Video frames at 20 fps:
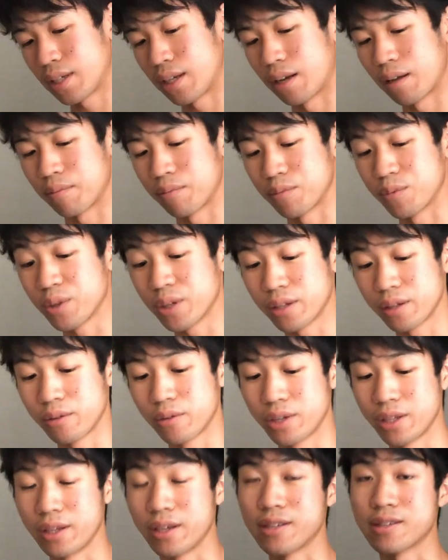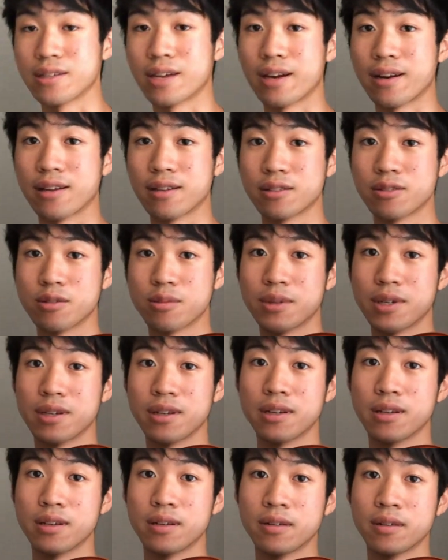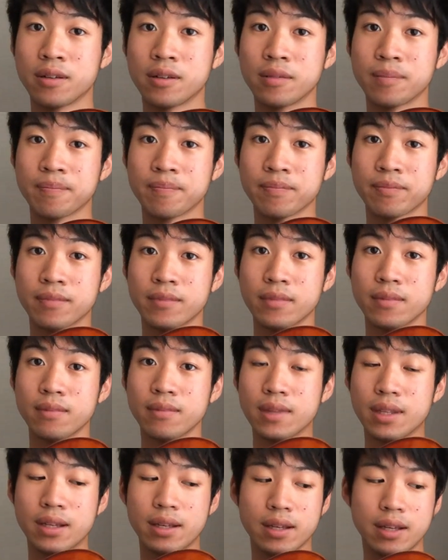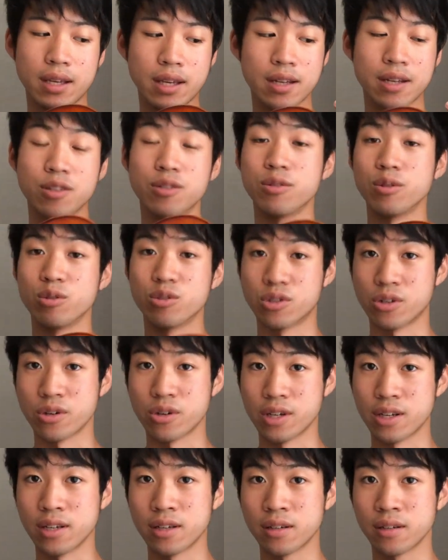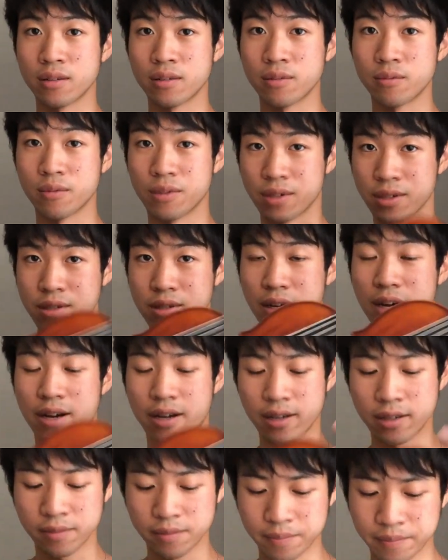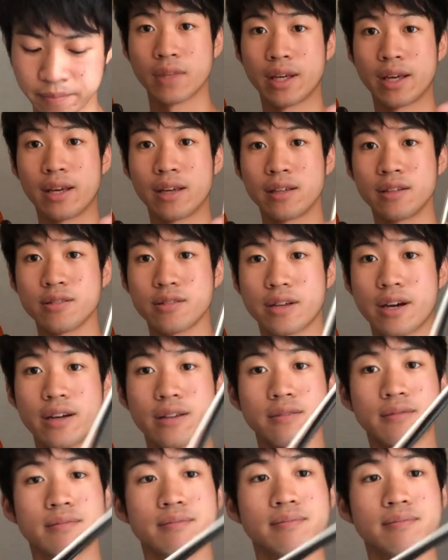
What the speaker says: And I'm really excited to be in a new journey with this guy and this guy.